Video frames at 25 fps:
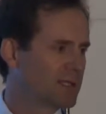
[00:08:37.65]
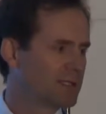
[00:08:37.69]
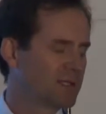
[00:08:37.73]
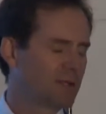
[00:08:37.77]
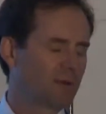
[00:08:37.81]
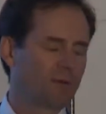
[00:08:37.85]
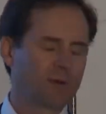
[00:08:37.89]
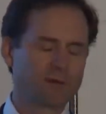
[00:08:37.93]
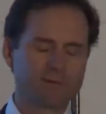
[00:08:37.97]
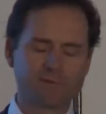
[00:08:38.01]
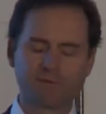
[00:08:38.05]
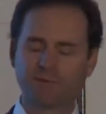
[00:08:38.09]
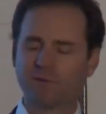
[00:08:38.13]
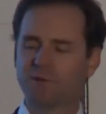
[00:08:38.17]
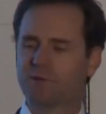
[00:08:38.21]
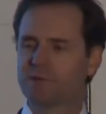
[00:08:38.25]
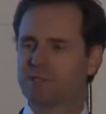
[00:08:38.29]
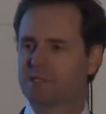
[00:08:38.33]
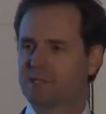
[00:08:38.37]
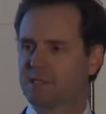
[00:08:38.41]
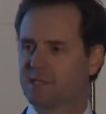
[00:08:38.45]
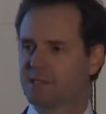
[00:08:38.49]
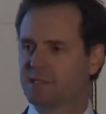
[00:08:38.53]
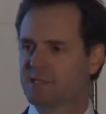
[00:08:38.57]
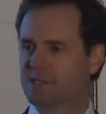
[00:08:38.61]
So at
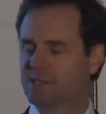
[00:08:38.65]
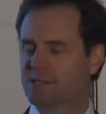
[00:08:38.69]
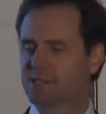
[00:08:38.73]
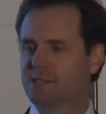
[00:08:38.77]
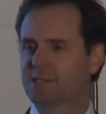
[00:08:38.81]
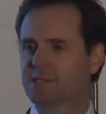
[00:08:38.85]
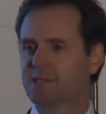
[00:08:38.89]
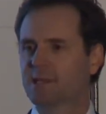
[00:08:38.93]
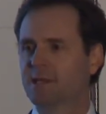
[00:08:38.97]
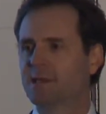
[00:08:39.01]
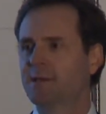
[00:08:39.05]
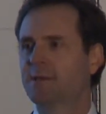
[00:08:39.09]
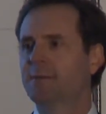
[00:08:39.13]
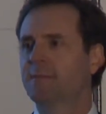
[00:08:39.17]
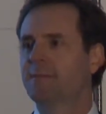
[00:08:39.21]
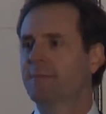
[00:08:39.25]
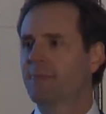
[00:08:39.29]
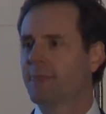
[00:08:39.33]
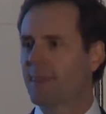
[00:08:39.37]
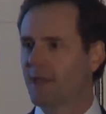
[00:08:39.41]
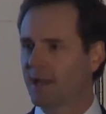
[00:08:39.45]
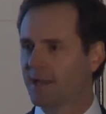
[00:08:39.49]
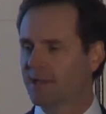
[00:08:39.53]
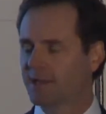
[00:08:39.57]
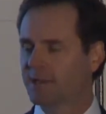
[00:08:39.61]
first instance,
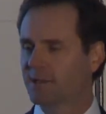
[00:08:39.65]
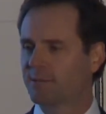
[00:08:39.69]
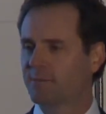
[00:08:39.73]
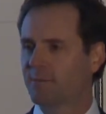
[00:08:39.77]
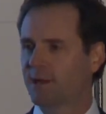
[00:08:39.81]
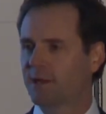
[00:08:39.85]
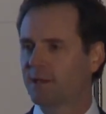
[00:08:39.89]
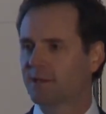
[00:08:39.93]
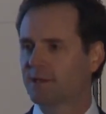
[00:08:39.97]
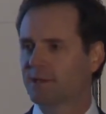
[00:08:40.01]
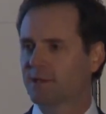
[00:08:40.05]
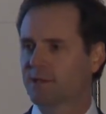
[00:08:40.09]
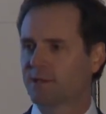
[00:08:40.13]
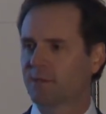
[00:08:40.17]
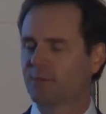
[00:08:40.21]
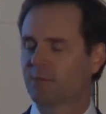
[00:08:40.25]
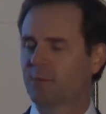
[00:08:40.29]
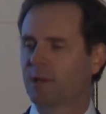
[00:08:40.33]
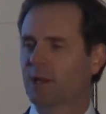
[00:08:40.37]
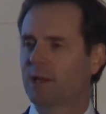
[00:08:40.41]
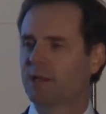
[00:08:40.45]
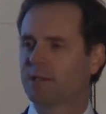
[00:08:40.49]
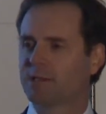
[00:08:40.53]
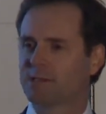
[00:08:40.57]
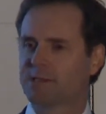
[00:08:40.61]
they can make the
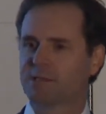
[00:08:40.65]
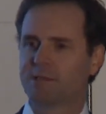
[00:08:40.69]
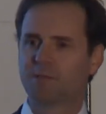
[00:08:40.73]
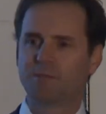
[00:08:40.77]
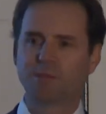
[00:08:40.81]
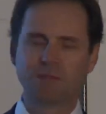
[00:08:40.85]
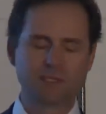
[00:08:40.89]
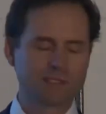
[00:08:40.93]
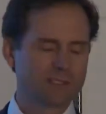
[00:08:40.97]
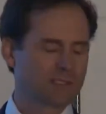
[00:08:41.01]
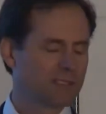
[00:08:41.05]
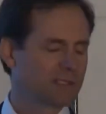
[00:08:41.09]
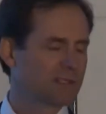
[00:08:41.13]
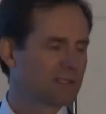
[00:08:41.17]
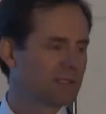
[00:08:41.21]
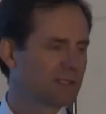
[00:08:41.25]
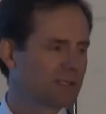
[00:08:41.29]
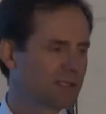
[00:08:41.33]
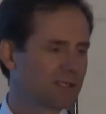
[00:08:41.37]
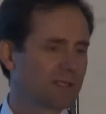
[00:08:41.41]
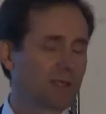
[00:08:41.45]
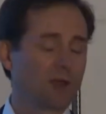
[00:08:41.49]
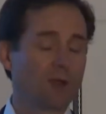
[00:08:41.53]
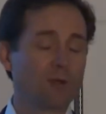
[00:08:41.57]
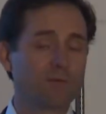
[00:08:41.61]
complaints to
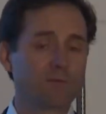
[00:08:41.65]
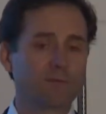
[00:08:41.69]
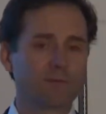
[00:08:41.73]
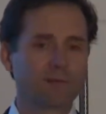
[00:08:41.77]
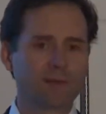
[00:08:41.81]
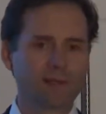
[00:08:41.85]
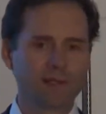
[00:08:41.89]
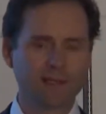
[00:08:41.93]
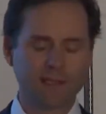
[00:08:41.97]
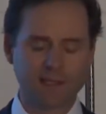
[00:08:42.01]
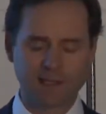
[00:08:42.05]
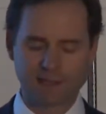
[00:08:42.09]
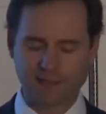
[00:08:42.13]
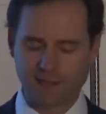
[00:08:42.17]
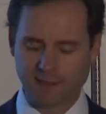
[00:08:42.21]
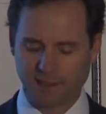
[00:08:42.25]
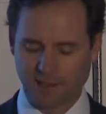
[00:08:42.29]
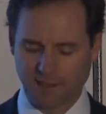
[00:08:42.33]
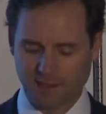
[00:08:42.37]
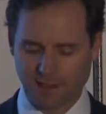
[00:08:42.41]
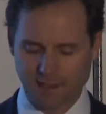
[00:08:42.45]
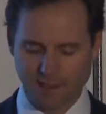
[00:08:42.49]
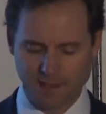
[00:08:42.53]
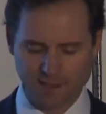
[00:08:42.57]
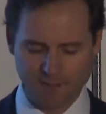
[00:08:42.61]
businesses and hopefully get
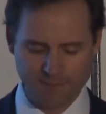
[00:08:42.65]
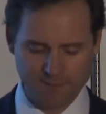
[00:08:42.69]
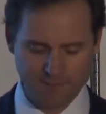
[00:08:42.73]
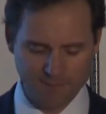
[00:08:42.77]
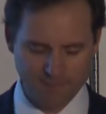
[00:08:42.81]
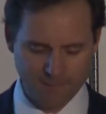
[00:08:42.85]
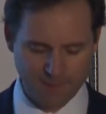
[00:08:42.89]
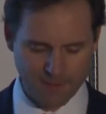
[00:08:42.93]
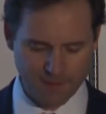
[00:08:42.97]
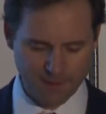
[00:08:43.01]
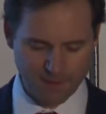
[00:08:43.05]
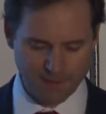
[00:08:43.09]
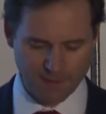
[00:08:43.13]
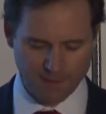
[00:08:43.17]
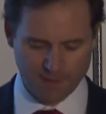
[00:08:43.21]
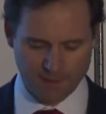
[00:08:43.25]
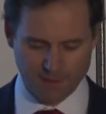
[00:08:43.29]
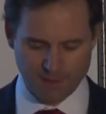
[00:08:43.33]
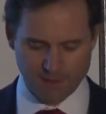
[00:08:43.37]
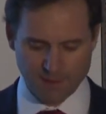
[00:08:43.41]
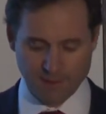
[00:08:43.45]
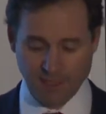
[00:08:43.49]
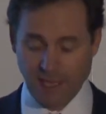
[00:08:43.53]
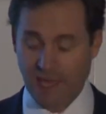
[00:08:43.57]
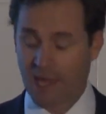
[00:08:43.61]

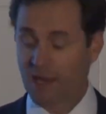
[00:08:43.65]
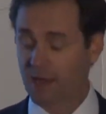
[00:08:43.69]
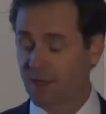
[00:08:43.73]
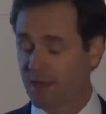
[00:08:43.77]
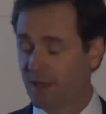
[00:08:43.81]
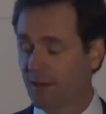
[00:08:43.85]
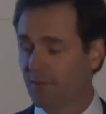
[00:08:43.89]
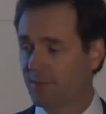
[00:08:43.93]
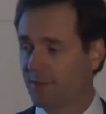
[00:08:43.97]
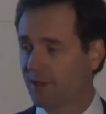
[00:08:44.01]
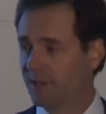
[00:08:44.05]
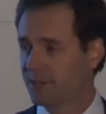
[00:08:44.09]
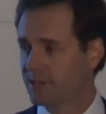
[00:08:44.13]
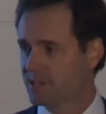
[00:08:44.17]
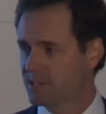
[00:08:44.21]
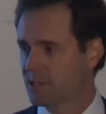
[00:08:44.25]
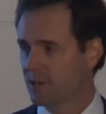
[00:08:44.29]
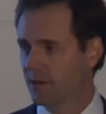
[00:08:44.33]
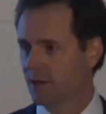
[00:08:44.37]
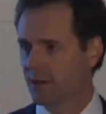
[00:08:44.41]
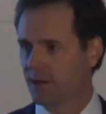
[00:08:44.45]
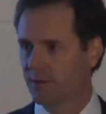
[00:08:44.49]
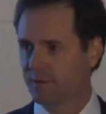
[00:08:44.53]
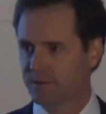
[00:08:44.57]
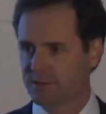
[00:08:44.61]
the outcome they
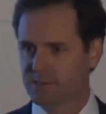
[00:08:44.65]
desire,